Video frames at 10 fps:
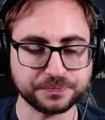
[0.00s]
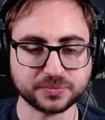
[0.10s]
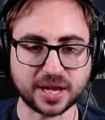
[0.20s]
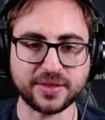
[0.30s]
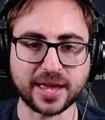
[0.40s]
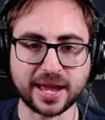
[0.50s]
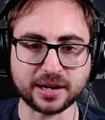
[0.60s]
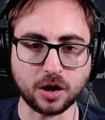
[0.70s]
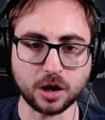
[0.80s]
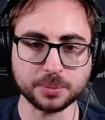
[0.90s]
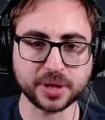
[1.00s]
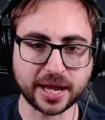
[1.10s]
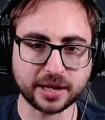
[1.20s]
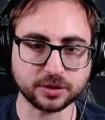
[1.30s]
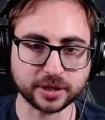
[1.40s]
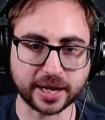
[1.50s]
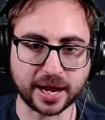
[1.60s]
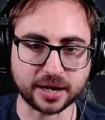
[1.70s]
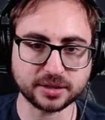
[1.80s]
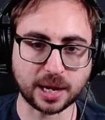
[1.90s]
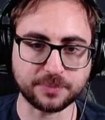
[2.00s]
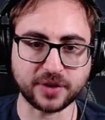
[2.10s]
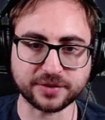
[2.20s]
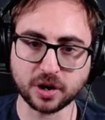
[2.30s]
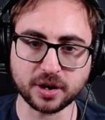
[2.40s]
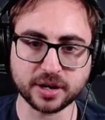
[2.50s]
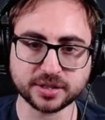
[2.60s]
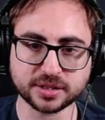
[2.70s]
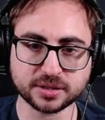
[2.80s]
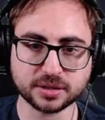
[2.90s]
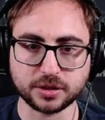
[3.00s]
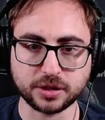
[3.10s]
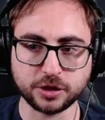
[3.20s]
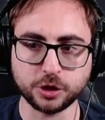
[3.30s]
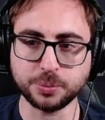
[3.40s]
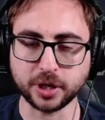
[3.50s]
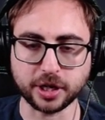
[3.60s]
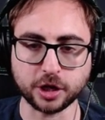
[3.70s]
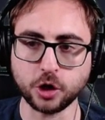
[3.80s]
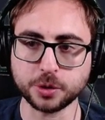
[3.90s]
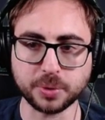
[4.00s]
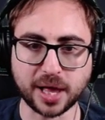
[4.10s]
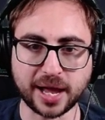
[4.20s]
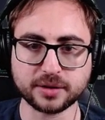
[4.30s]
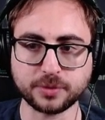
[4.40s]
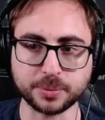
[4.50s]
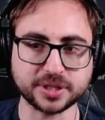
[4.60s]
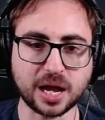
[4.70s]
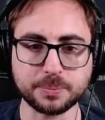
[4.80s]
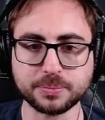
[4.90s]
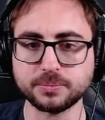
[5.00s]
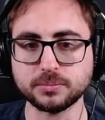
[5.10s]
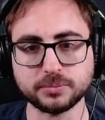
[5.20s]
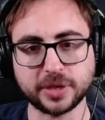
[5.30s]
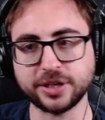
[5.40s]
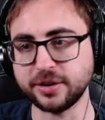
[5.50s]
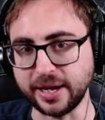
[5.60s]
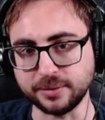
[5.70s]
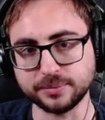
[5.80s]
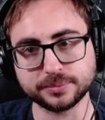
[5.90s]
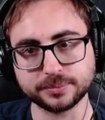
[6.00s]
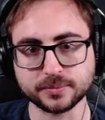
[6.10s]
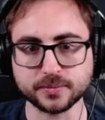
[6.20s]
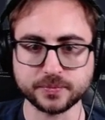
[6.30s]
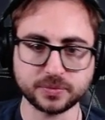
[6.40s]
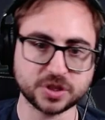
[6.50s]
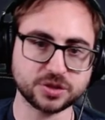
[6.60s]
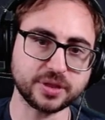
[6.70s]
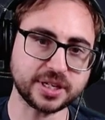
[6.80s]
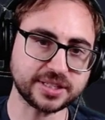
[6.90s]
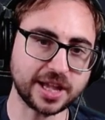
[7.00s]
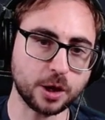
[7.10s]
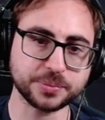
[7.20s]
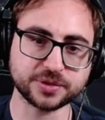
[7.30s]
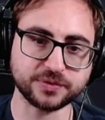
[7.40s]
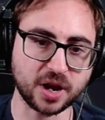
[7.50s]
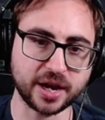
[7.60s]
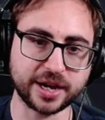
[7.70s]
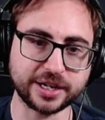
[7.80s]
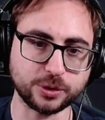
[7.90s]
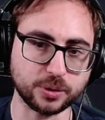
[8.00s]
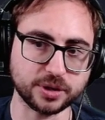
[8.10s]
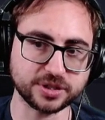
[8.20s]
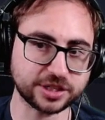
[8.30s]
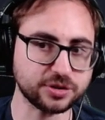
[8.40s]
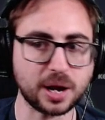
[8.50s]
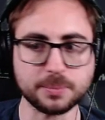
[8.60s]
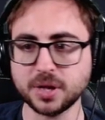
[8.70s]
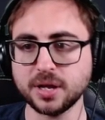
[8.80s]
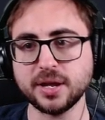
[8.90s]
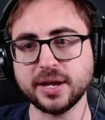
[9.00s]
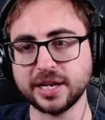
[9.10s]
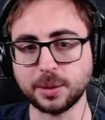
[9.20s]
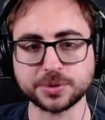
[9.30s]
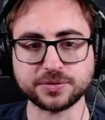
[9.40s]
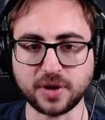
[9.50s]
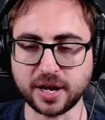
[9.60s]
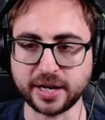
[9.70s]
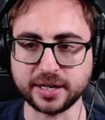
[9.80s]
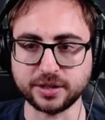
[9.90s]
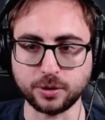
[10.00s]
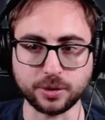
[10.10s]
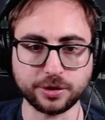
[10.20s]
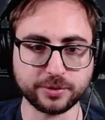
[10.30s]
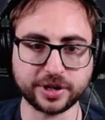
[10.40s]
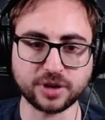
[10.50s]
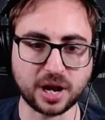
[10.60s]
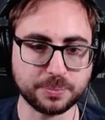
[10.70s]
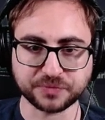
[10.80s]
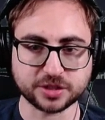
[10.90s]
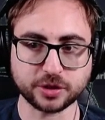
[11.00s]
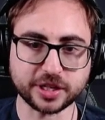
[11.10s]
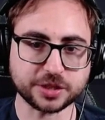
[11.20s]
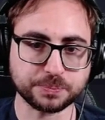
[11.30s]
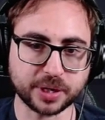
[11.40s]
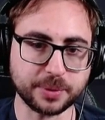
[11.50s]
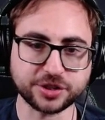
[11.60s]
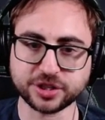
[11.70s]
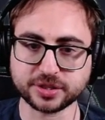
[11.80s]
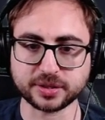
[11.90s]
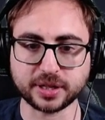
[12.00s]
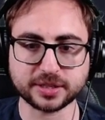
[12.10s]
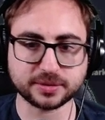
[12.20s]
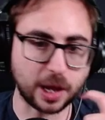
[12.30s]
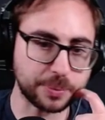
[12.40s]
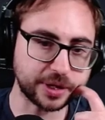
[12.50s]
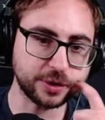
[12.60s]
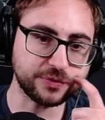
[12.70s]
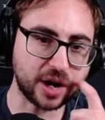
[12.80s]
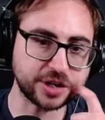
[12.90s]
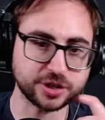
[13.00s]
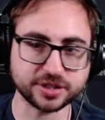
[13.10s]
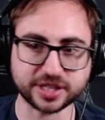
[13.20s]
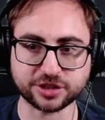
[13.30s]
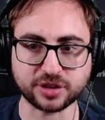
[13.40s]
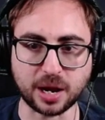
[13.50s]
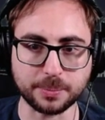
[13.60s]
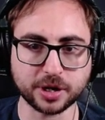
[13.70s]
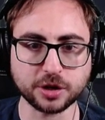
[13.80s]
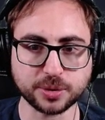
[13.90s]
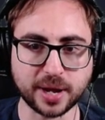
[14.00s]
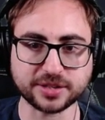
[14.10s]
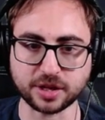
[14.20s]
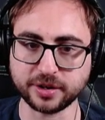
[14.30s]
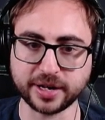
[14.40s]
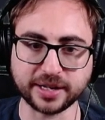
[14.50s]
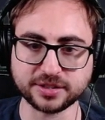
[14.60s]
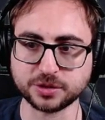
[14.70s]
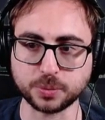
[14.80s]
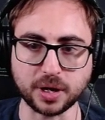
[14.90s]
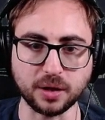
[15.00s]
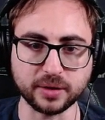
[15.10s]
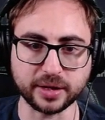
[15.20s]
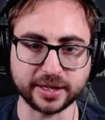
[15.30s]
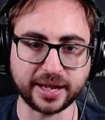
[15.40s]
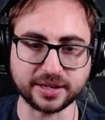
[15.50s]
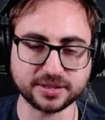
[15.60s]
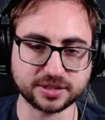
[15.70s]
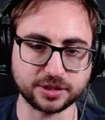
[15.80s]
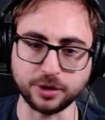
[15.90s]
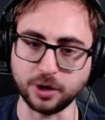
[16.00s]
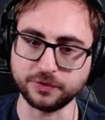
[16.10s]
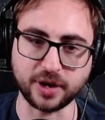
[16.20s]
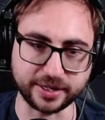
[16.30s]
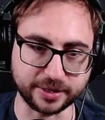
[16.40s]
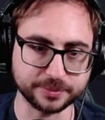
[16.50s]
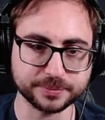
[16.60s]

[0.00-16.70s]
And then on play, look at top 5 cards. You put a Goku Black from the top into your hand. So this helps find your 6-drop, helps find your 3-drop. So this pretty much just is helping you find your 6-drop, but it also has other hits as well in case you don't find it.